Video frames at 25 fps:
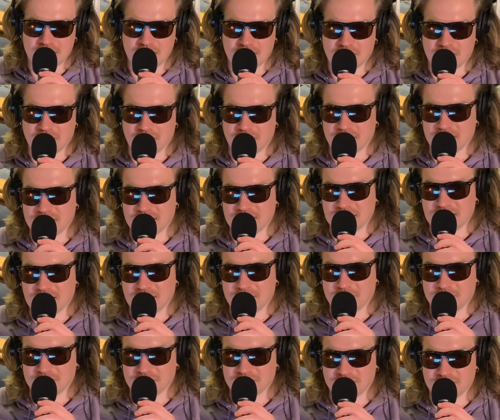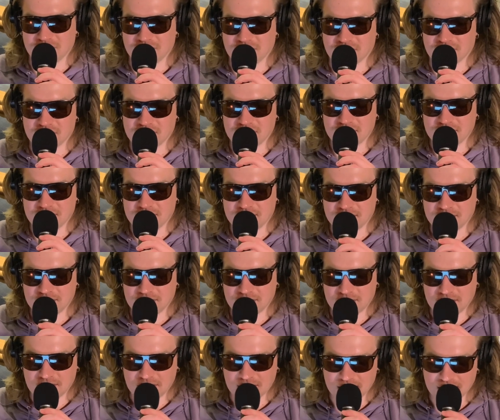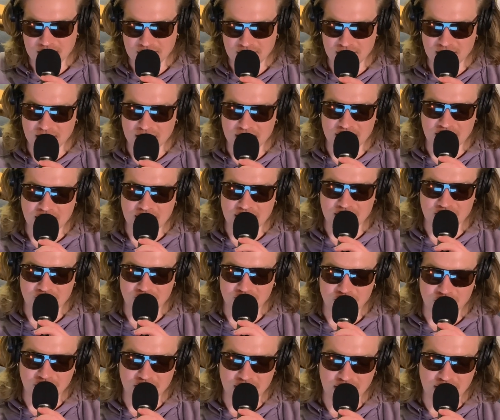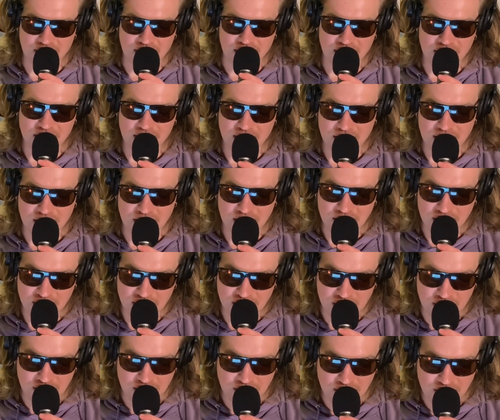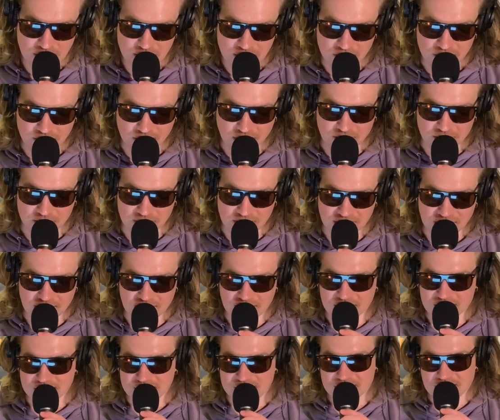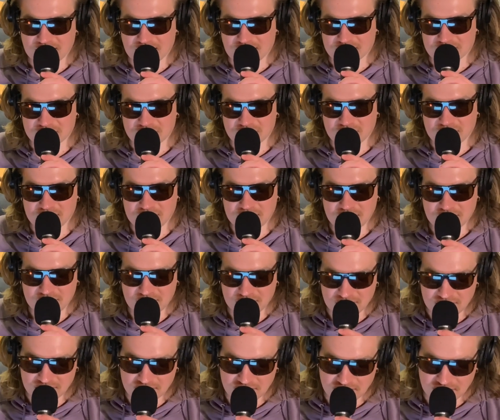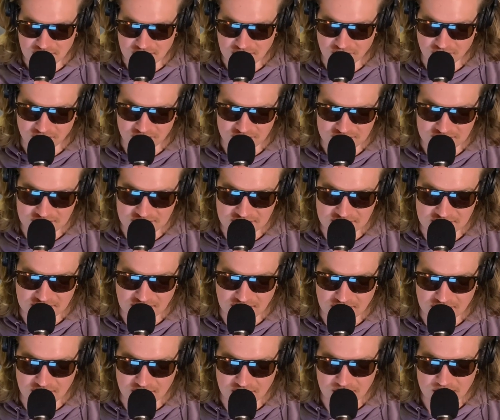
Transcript: on the atmosphere, and they have been lobbying against action ever since then.